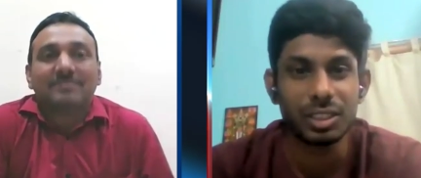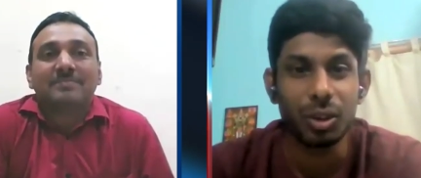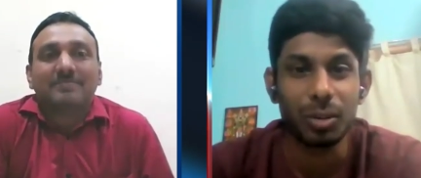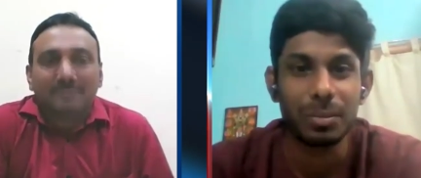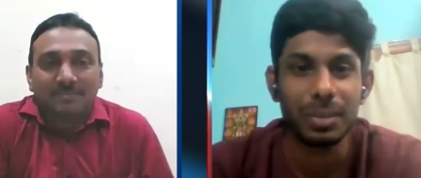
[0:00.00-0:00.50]
Speaker 1: in this
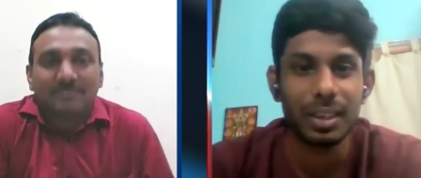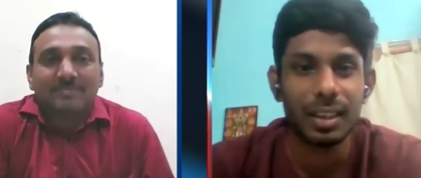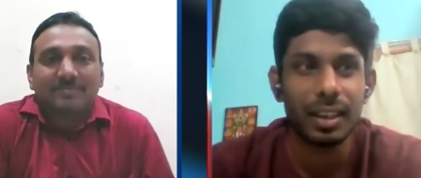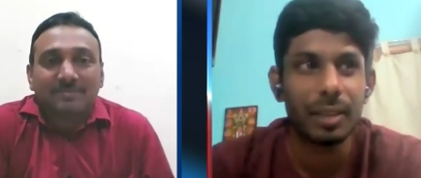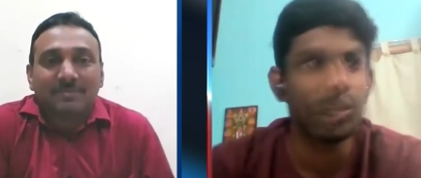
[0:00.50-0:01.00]
job,
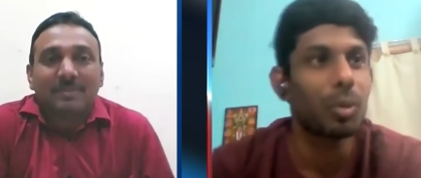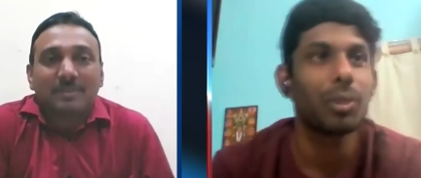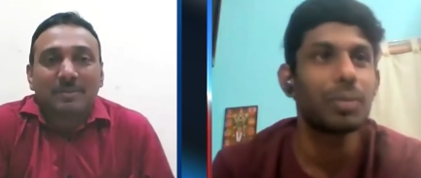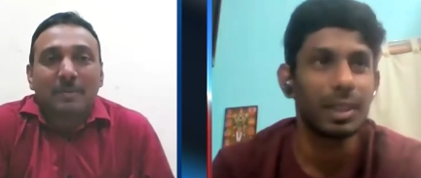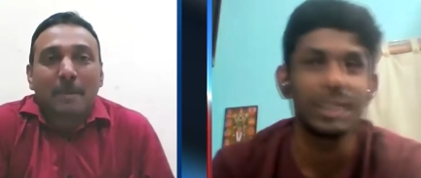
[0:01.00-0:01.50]
and more
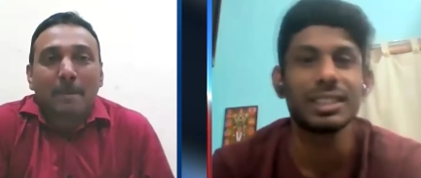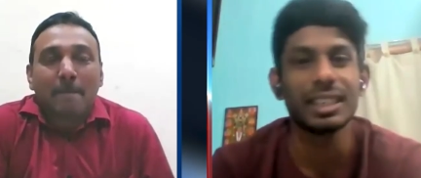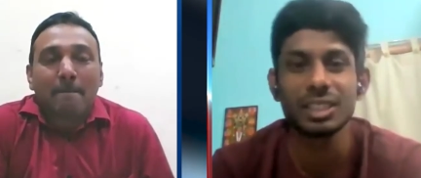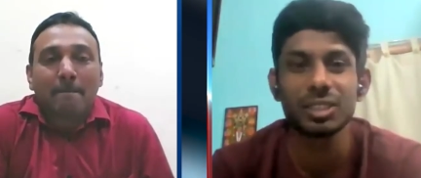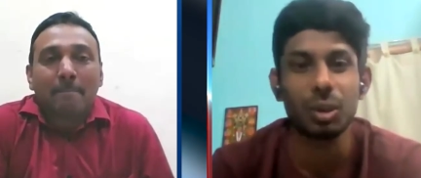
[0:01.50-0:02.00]
of it
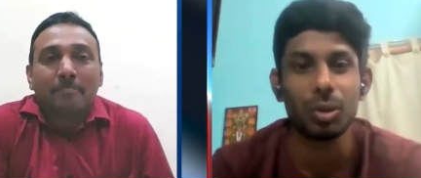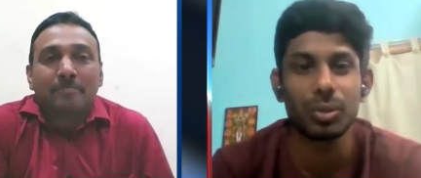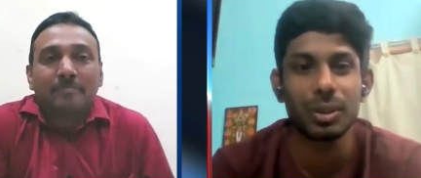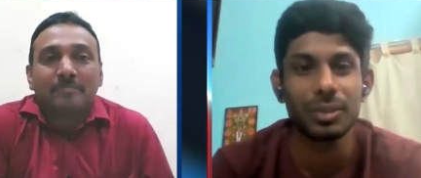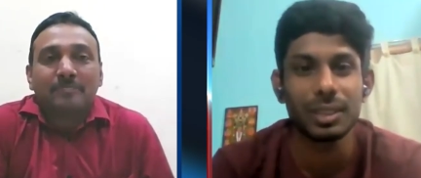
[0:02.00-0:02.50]
is a
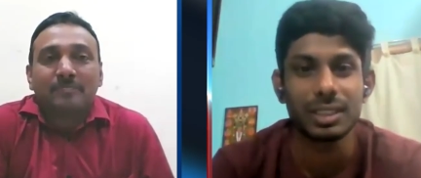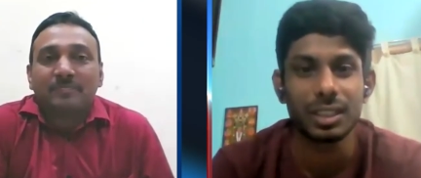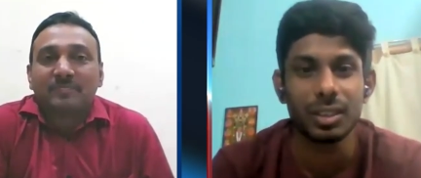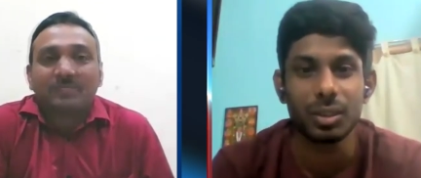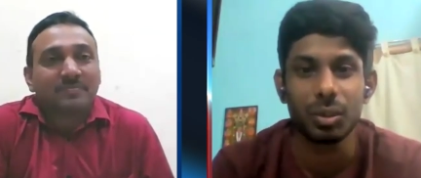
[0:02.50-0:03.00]
software field,
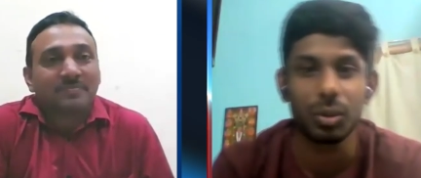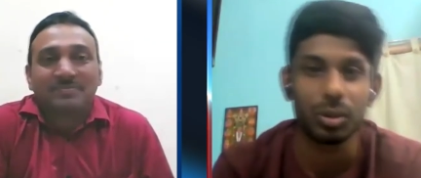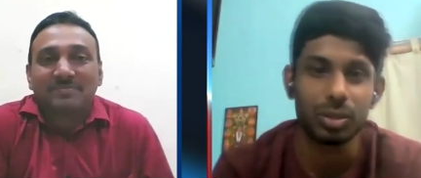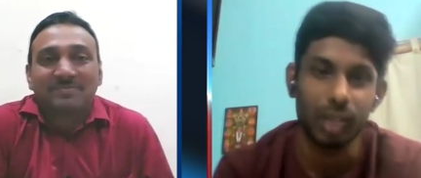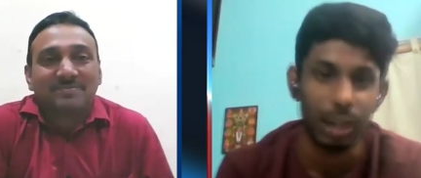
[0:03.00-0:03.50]
sir.
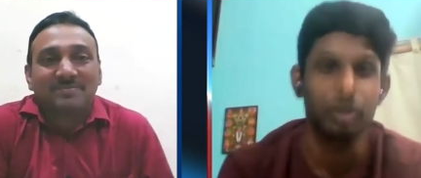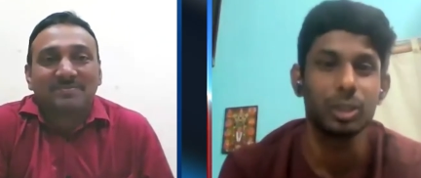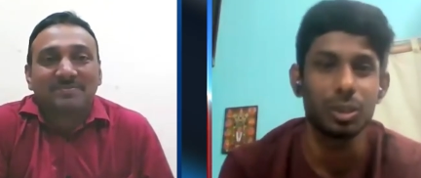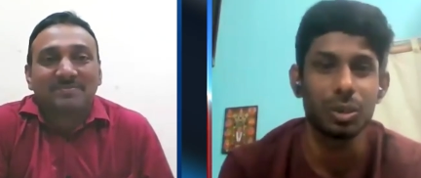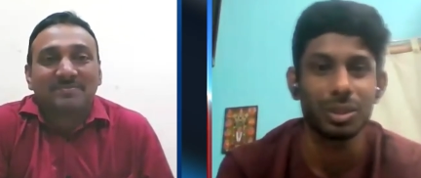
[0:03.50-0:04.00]
No that
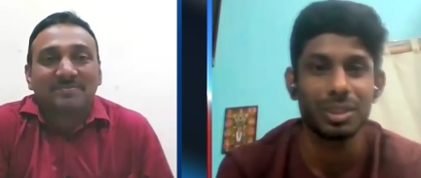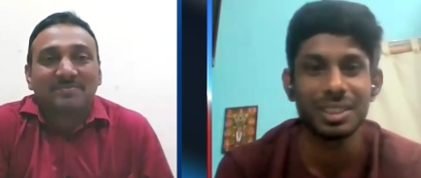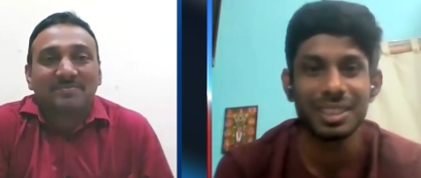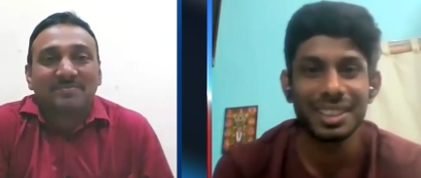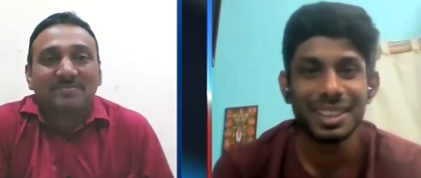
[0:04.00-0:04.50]
much growth.
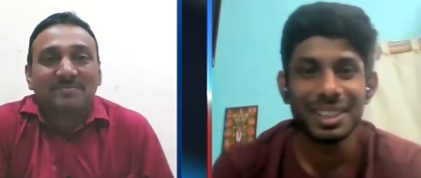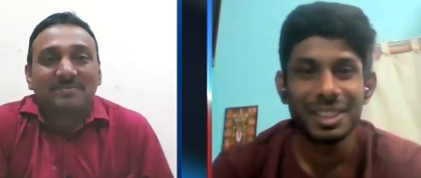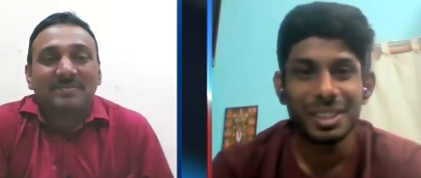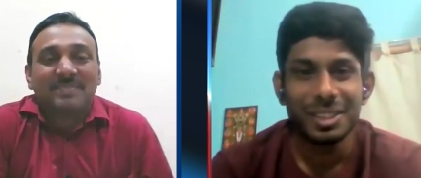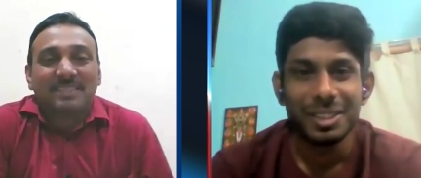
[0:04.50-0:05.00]

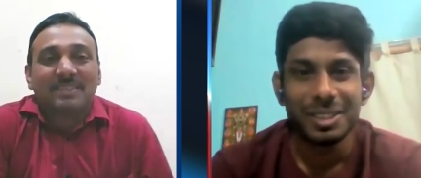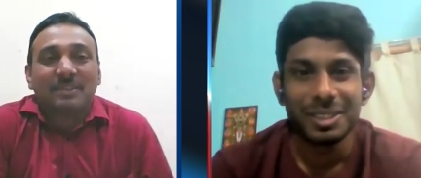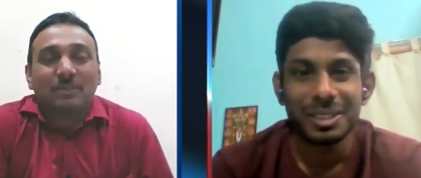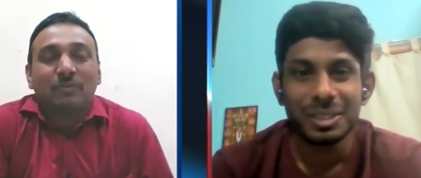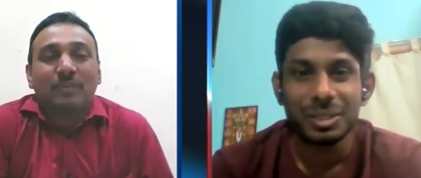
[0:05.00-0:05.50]

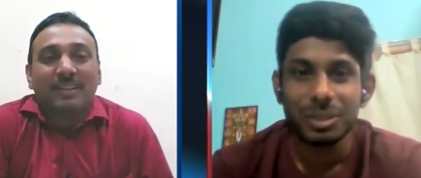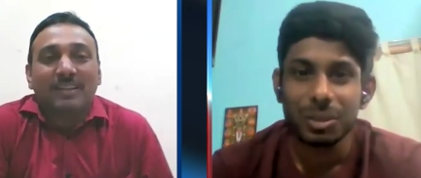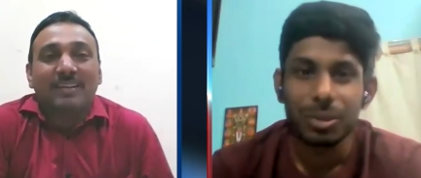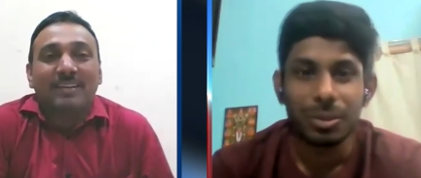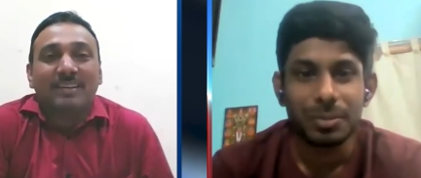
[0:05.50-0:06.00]
Speaker 2: You
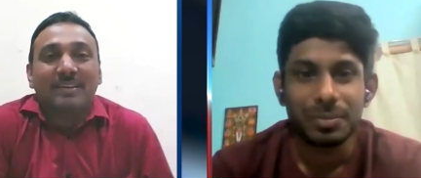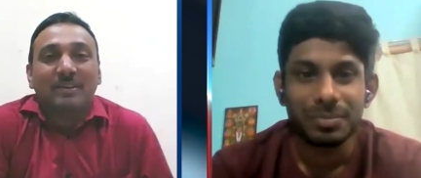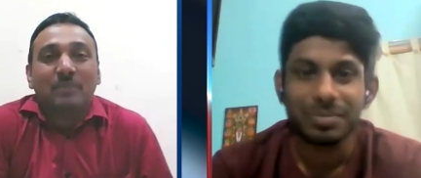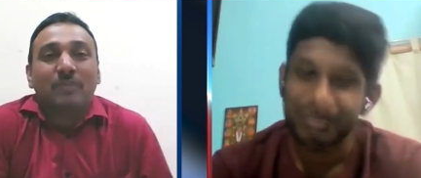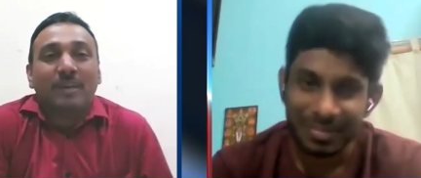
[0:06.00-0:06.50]

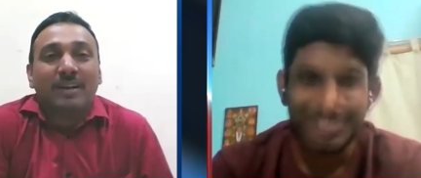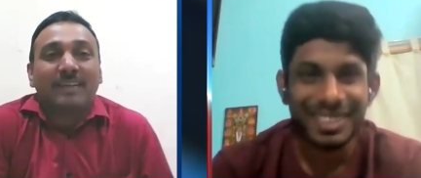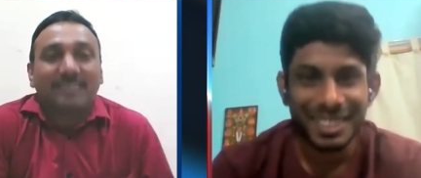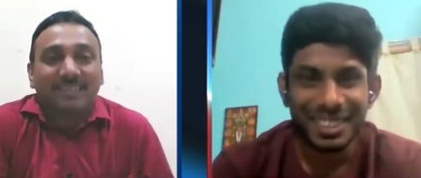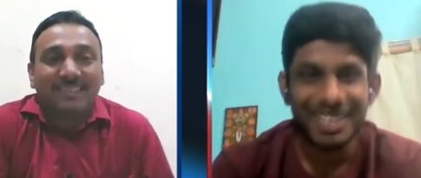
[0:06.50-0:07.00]
felt
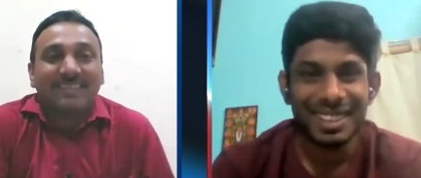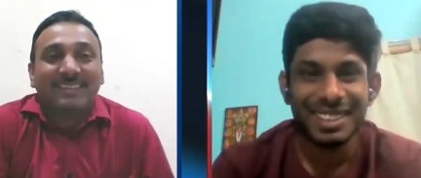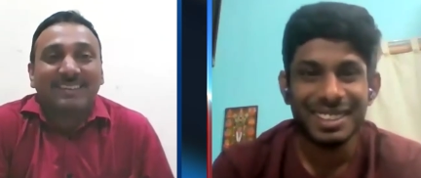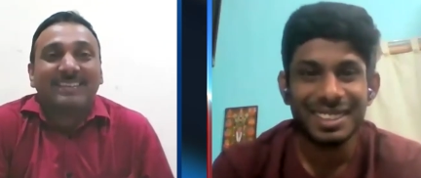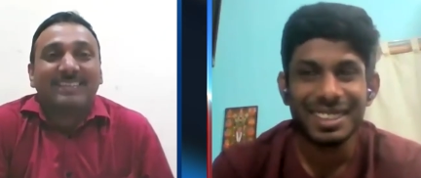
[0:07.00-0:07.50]
like that.
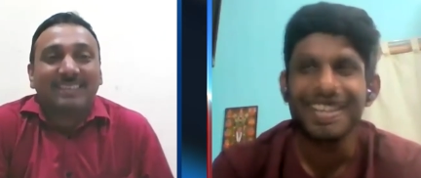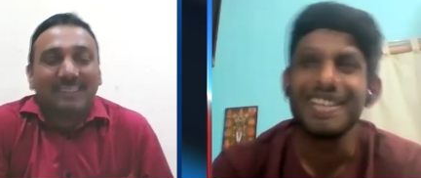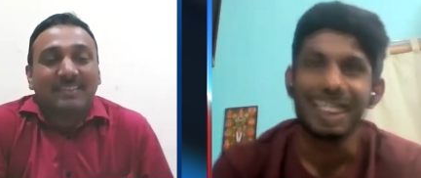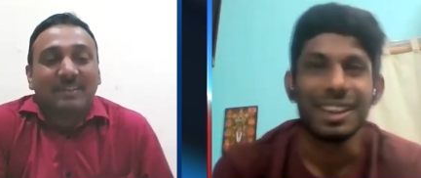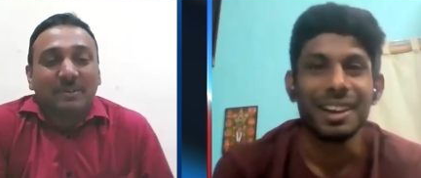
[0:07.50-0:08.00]

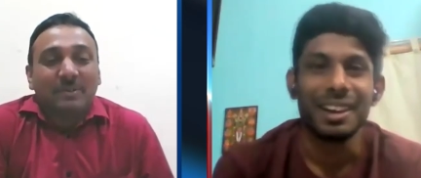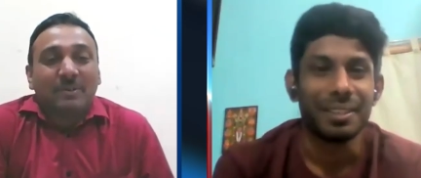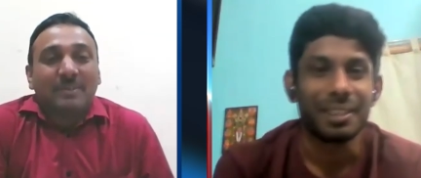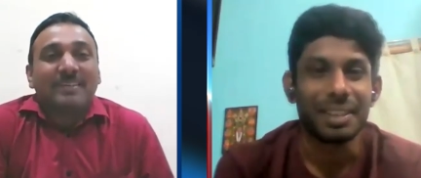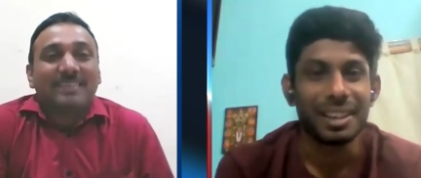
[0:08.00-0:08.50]
Yeah, I
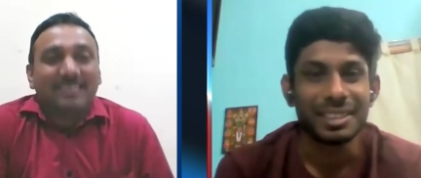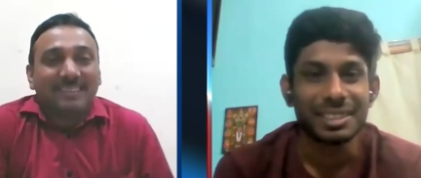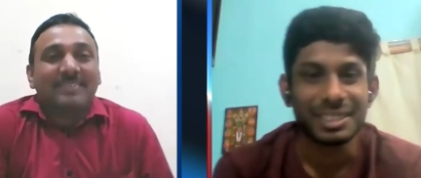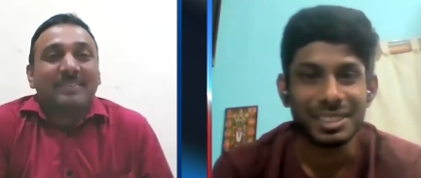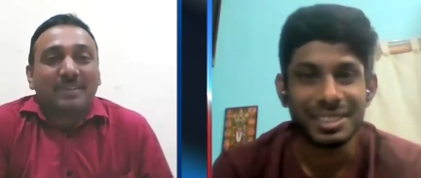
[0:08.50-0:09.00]
felt like that,
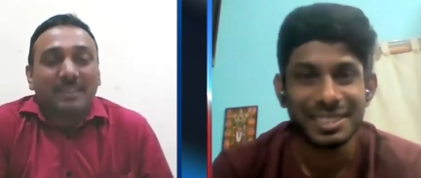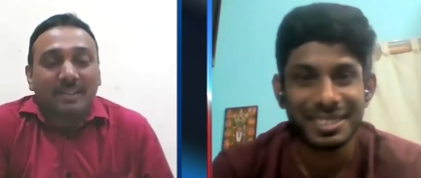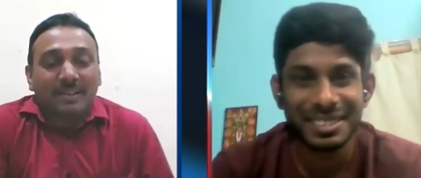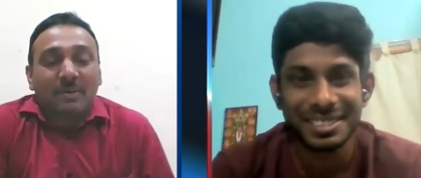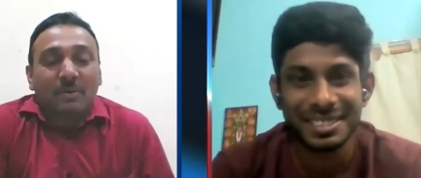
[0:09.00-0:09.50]
sir. Okay.
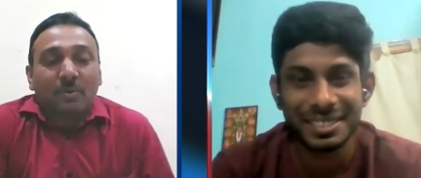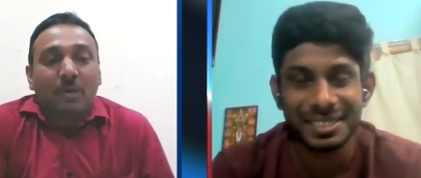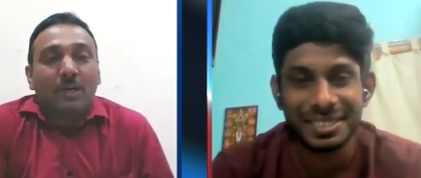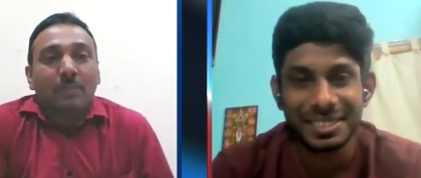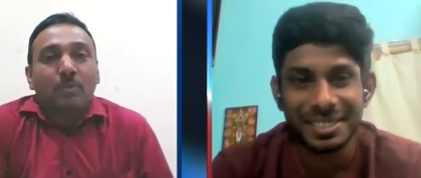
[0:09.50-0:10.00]

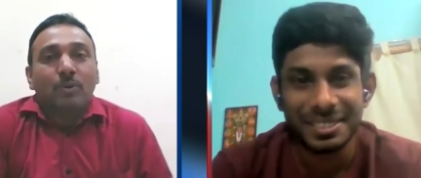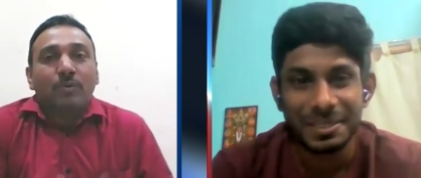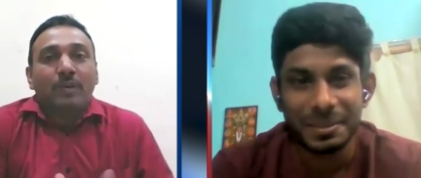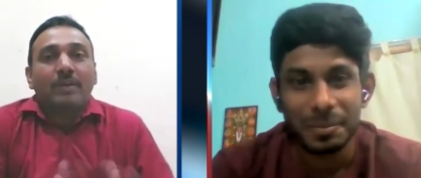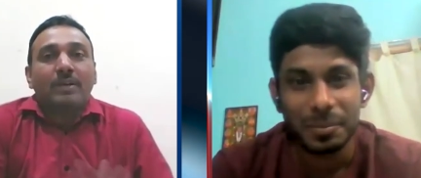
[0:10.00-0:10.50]
What
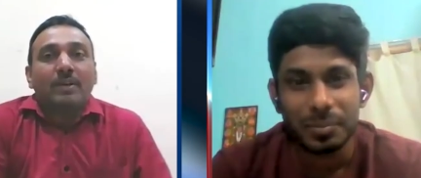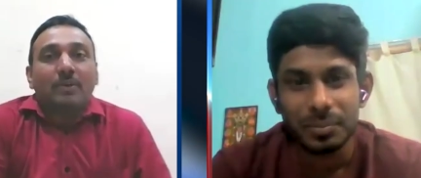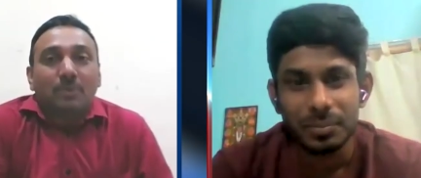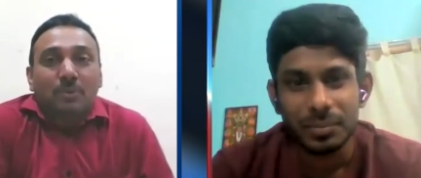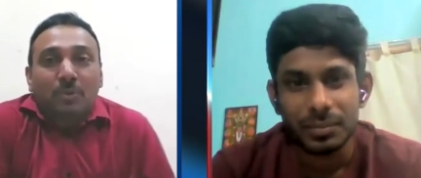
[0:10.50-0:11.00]
motivated
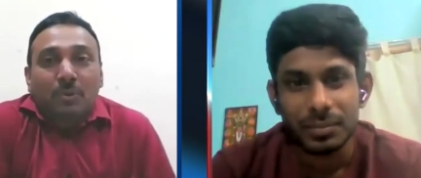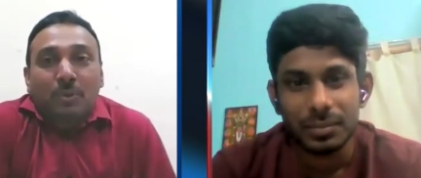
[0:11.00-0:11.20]
you